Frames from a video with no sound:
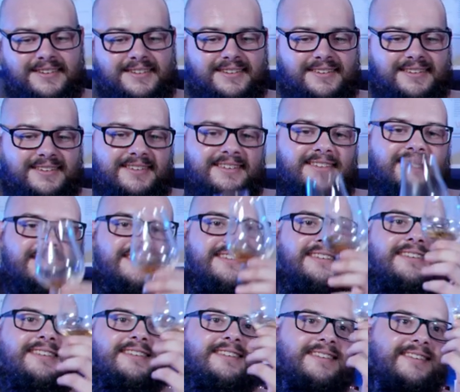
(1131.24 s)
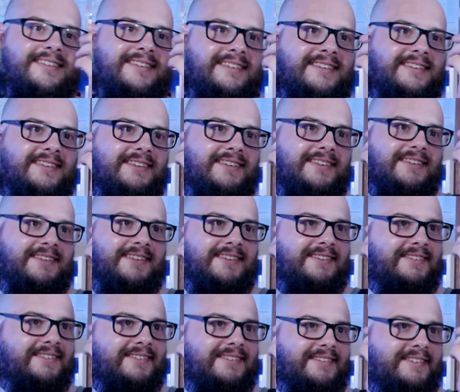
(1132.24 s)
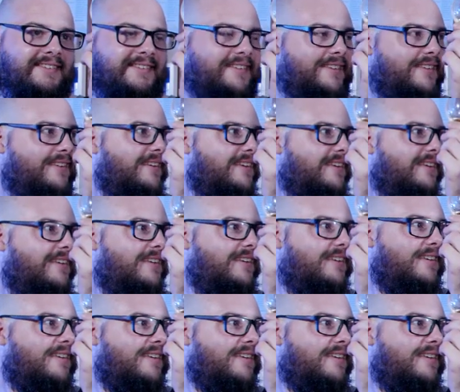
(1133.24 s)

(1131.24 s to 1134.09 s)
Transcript: (silent)